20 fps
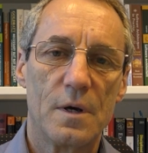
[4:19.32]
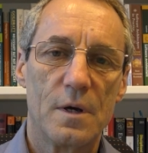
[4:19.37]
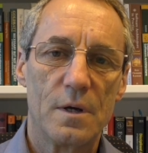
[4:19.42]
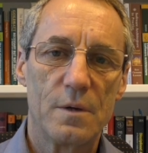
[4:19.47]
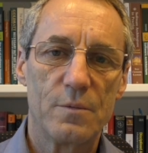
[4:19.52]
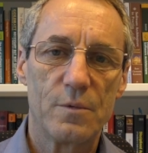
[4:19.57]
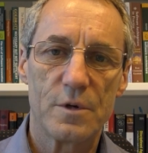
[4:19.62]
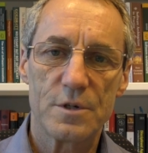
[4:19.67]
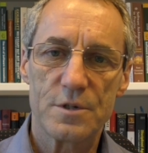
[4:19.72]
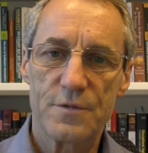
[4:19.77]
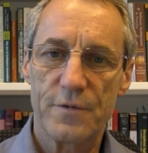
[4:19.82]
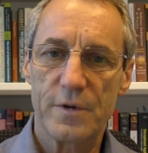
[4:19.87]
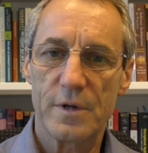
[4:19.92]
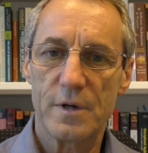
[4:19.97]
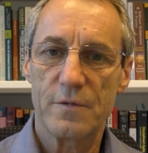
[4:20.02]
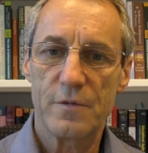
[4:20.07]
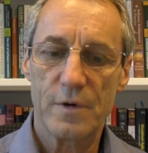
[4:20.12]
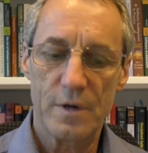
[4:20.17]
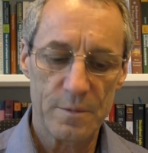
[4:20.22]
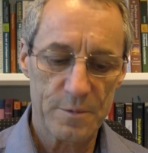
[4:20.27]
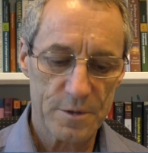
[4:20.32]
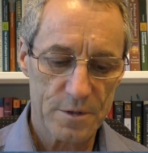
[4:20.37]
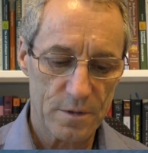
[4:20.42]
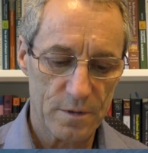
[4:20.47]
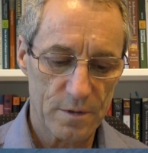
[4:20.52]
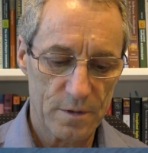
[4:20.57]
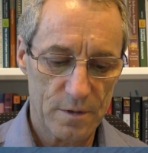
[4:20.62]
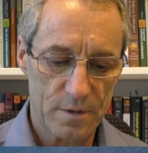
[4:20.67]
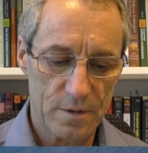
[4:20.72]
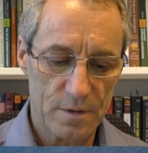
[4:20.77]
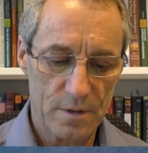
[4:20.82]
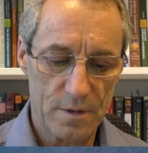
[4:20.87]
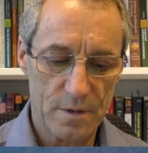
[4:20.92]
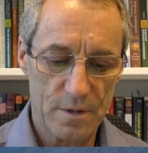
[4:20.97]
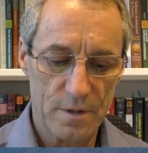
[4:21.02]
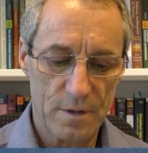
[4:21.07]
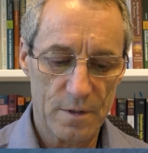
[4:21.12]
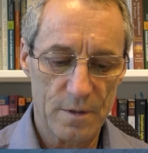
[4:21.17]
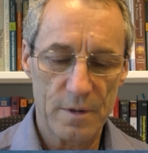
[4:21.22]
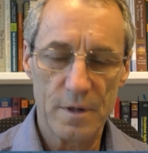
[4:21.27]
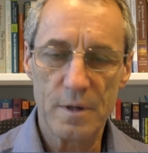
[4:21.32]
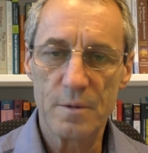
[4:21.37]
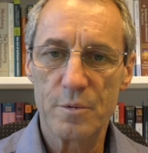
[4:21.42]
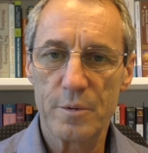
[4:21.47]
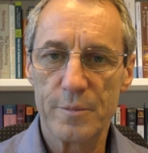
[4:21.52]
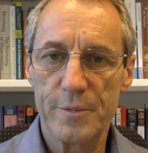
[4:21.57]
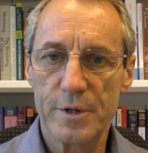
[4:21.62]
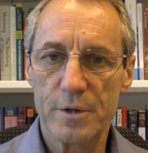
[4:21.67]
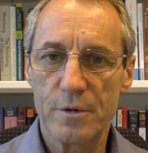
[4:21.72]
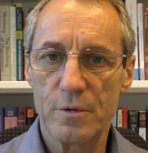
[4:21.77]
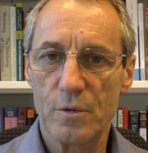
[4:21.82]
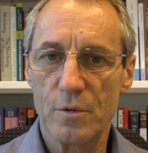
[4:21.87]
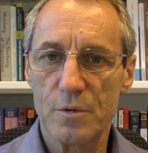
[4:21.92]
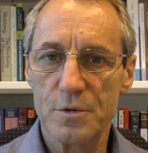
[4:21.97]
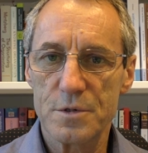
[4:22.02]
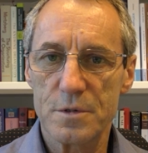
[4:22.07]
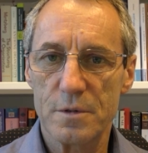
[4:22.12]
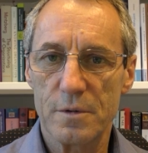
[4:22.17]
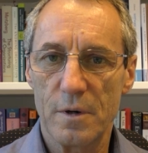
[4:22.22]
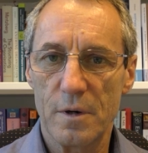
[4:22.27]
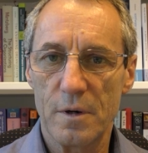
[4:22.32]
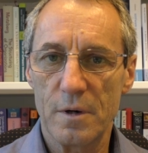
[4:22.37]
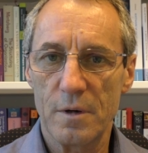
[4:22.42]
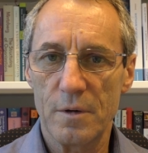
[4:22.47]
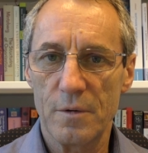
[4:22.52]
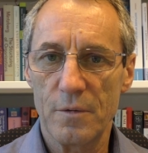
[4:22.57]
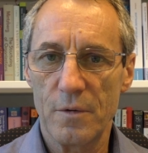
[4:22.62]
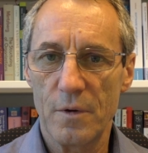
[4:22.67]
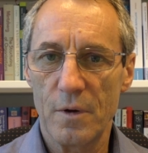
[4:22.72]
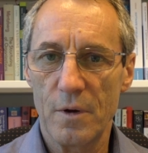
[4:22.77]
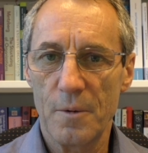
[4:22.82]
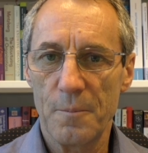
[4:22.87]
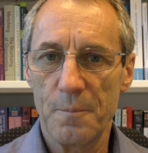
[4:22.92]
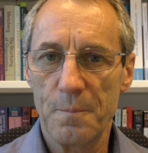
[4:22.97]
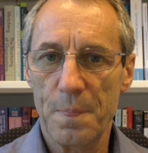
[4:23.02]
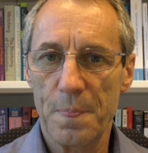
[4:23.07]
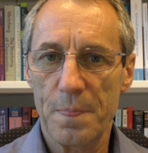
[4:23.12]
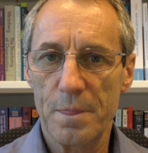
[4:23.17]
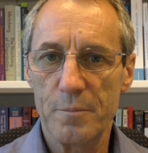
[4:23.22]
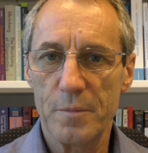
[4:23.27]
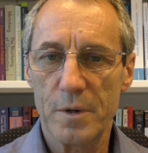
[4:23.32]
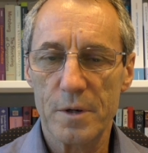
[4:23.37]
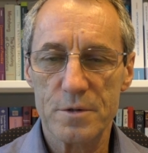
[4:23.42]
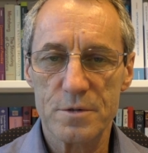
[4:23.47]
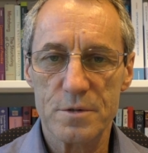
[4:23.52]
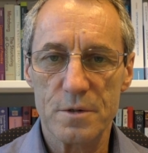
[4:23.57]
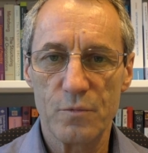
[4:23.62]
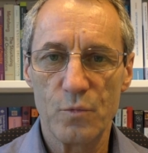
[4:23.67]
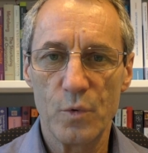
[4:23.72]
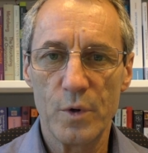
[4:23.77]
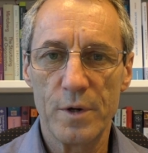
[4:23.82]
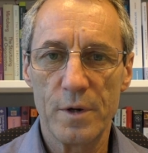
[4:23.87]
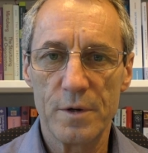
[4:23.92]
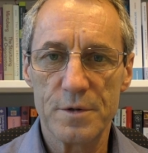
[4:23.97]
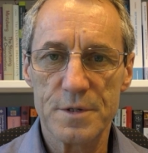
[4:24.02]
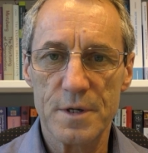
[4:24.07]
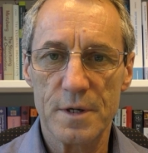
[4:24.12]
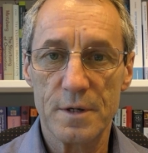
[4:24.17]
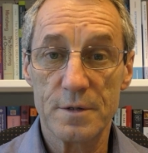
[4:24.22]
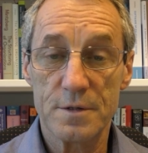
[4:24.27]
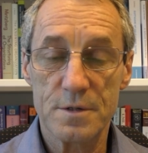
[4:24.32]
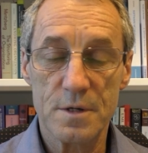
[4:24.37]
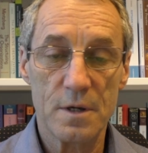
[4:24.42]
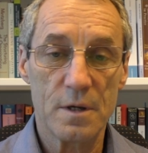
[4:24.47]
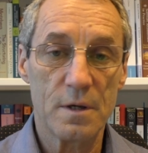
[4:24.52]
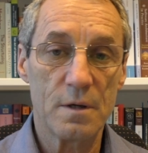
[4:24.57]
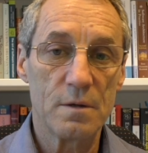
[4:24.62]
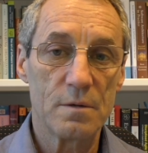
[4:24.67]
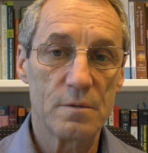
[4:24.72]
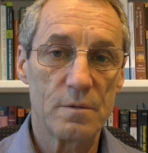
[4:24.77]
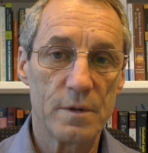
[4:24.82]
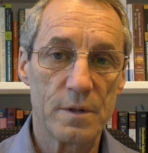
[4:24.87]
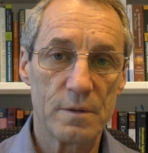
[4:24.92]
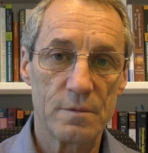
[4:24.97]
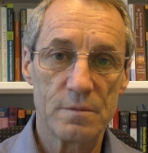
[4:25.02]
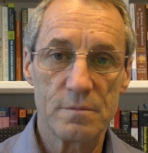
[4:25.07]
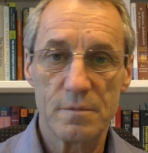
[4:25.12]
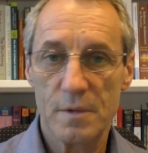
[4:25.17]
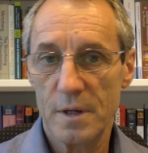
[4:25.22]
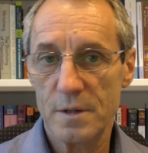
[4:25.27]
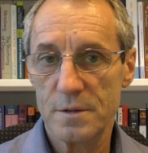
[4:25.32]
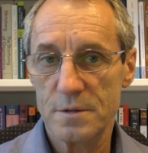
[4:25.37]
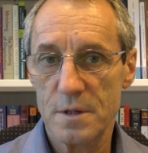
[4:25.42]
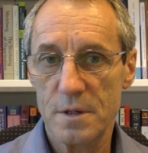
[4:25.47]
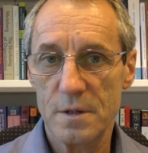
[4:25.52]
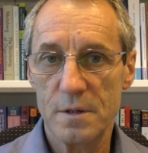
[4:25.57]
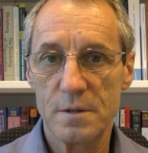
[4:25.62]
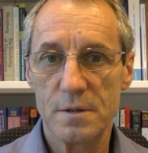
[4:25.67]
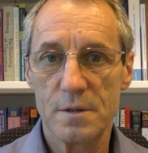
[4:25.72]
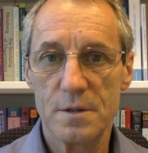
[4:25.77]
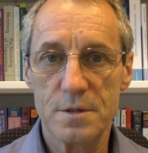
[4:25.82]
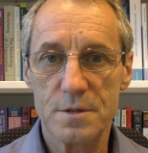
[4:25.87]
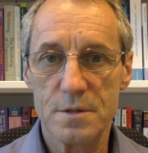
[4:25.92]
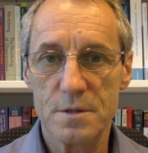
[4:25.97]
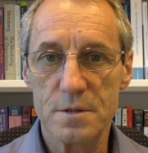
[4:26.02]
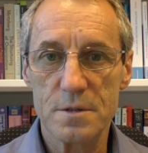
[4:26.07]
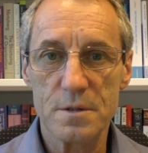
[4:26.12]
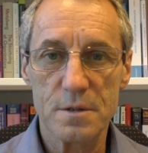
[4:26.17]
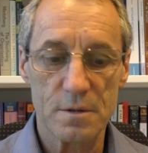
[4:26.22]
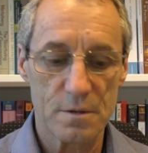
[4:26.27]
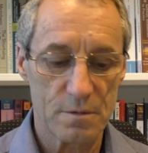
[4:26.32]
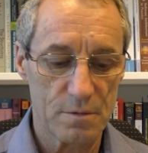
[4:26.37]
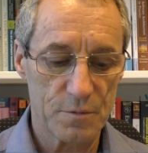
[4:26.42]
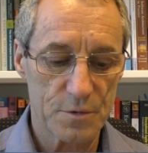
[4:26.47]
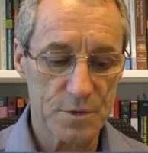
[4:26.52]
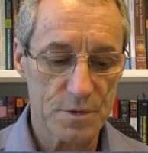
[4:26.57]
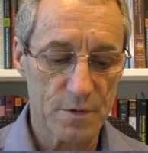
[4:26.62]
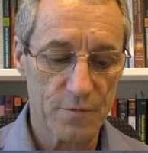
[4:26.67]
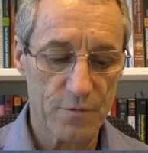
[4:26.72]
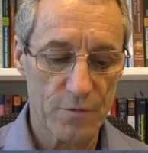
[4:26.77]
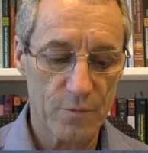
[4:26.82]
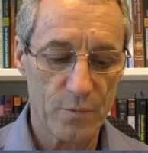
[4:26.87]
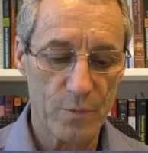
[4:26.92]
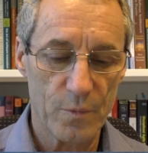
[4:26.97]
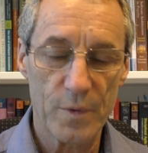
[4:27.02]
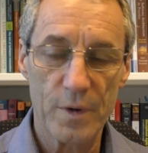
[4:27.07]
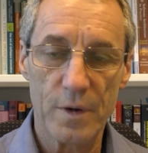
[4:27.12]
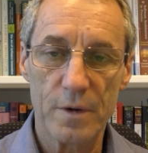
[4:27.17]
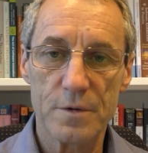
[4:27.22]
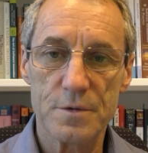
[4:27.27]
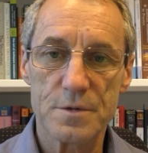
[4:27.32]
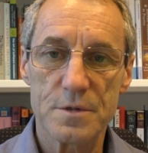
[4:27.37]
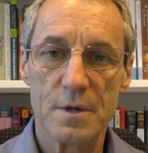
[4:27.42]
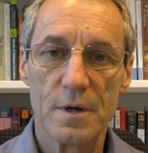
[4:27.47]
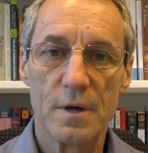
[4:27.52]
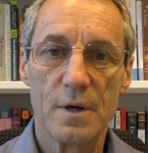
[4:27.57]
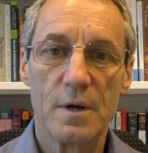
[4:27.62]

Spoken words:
It was fairly famously implemented also on Microsoft Windows NT, when NT existed and it was different from Windows.